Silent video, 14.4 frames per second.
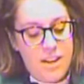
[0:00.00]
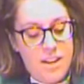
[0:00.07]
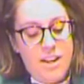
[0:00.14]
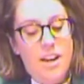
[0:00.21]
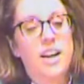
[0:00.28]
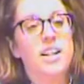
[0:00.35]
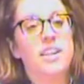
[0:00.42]

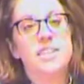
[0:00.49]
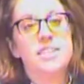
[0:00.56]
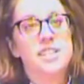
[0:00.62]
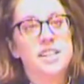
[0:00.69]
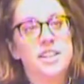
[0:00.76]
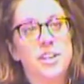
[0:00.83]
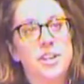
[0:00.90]
And it
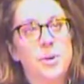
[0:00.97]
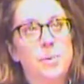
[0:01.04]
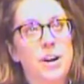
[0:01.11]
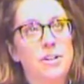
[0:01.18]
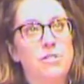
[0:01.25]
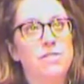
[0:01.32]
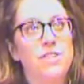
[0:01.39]
is here
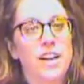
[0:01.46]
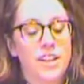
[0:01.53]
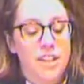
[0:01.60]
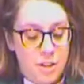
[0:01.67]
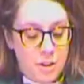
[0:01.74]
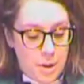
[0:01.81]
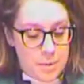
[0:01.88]
where
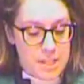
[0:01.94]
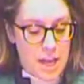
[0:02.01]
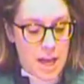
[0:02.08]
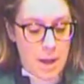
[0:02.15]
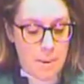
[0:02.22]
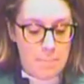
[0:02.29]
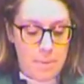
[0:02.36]
Fanny grows
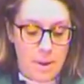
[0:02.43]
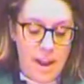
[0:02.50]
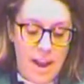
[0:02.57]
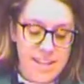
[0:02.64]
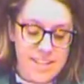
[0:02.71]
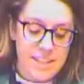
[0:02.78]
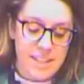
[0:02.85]
up,
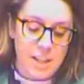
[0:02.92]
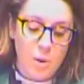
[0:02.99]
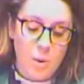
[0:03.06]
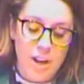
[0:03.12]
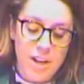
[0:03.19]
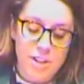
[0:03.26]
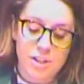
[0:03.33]
asking
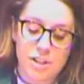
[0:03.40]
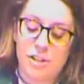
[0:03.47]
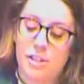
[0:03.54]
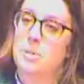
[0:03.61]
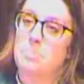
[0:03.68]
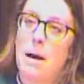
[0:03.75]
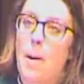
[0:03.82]

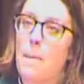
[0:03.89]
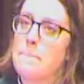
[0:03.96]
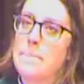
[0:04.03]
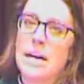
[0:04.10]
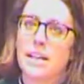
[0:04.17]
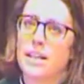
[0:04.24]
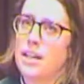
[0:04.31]
questions about
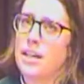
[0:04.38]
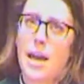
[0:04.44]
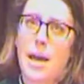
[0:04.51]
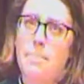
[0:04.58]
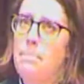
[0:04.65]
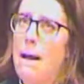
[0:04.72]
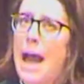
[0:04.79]
money
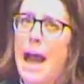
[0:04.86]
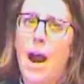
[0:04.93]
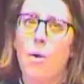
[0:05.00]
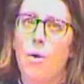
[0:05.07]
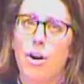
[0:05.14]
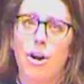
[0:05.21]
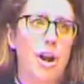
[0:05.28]
and
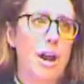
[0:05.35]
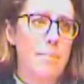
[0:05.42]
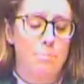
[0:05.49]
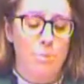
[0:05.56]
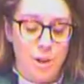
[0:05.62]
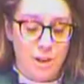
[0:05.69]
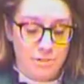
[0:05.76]
power
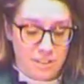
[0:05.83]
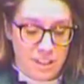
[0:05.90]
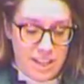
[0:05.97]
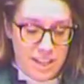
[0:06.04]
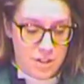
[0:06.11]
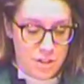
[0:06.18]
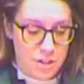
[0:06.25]
and
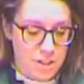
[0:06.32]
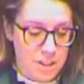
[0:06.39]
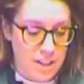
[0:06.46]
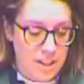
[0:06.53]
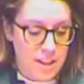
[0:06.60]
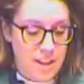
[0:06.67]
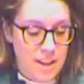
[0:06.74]
privilege,
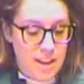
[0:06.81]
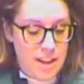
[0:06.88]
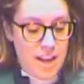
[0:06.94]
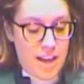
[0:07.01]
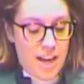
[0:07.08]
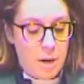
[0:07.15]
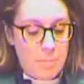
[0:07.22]

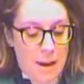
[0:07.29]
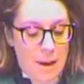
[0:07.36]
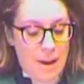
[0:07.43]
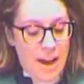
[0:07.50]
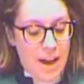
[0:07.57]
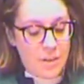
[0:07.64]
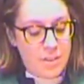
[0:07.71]
and about
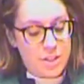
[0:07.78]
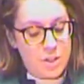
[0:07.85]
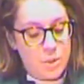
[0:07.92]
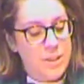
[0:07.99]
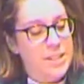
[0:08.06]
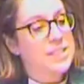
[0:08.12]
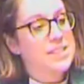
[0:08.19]
how the
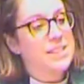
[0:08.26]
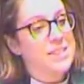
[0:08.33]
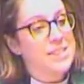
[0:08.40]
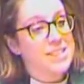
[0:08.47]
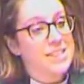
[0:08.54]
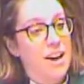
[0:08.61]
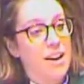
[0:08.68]

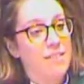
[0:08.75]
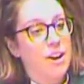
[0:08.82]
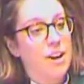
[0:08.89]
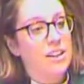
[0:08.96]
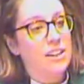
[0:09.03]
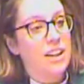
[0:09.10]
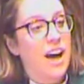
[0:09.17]
choices of
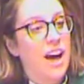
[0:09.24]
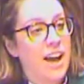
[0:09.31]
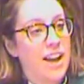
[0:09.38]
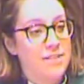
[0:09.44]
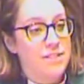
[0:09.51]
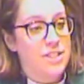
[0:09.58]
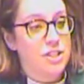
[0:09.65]
our
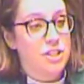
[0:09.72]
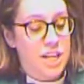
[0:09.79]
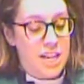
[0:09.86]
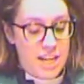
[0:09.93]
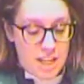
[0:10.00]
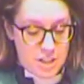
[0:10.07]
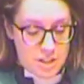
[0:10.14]
lives
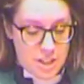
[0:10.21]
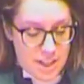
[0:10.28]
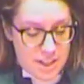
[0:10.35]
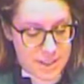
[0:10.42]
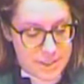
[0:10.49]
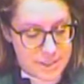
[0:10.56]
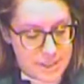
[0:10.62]
change
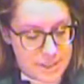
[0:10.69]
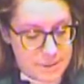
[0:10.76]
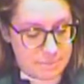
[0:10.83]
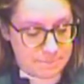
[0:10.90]
us.